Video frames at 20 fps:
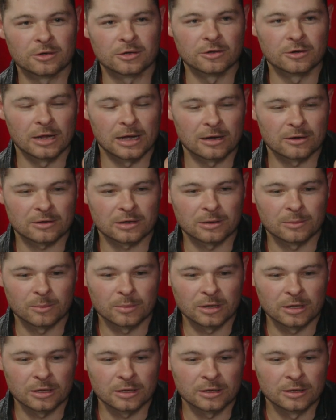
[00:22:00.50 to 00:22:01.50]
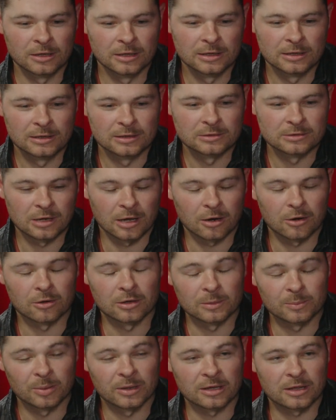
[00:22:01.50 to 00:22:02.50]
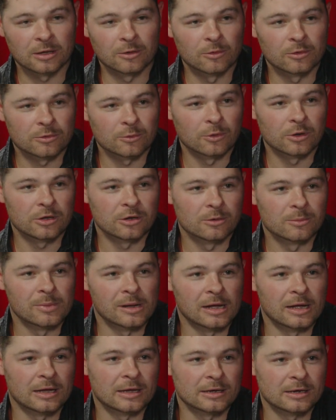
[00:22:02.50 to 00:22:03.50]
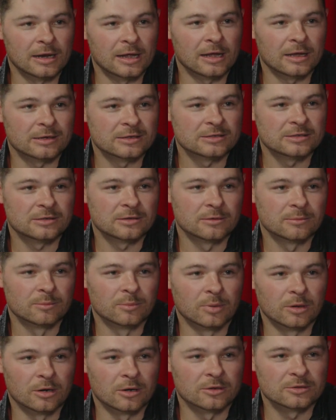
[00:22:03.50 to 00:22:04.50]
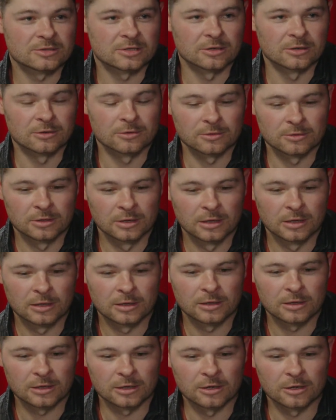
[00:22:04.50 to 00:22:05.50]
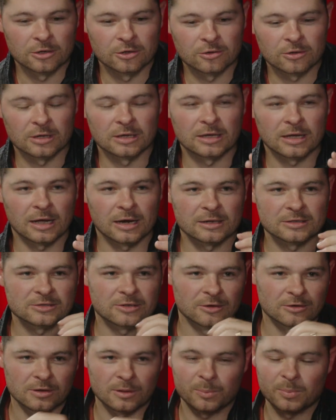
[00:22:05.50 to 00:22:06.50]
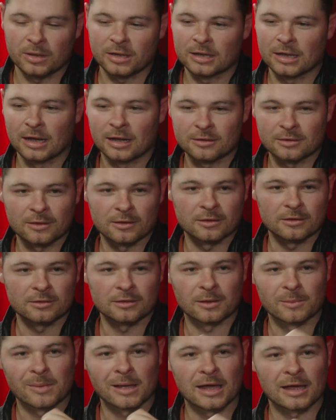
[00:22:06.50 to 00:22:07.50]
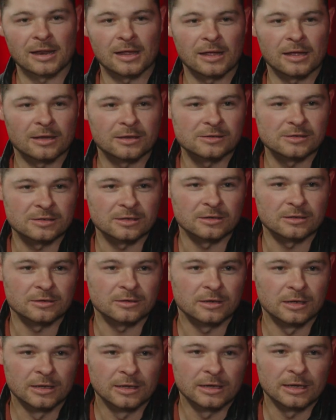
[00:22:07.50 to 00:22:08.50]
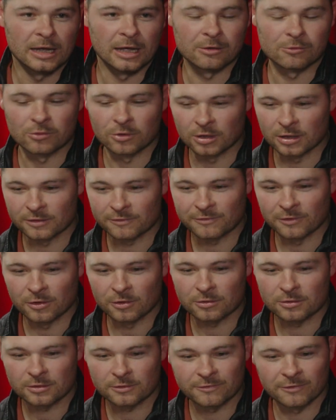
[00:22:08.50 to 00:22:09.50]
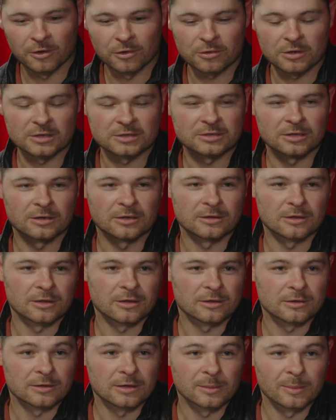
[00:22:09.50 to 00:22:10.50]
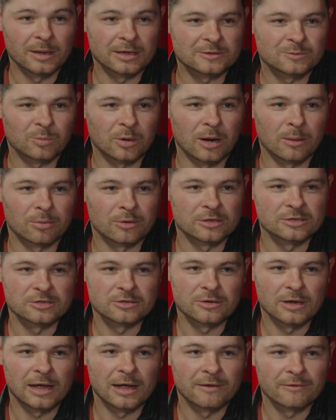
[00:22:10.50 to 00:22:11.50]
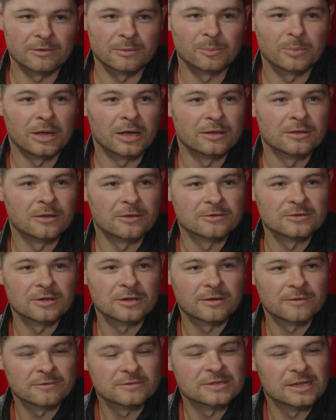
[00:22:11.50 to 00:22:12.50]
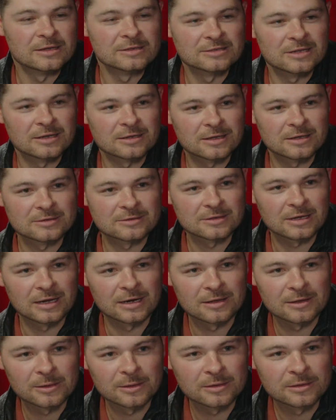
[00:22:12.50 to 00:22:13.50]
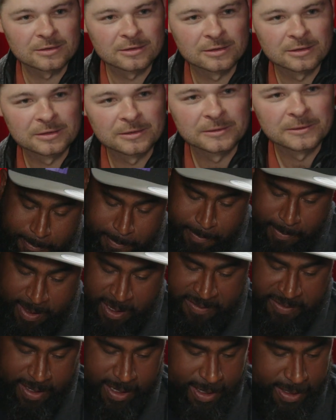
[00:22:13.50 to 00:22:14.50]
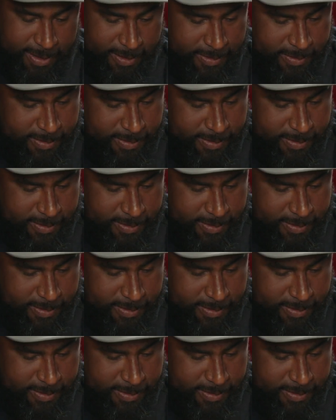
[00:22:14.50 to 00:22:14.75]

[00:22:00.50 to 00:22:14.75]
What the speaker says: you now can be not only picky with what you're buying next, but also, you can kind of start to pick out the bad eggs and really focus on the best properties you have and paying those off. Sounds like that's kind of the bet.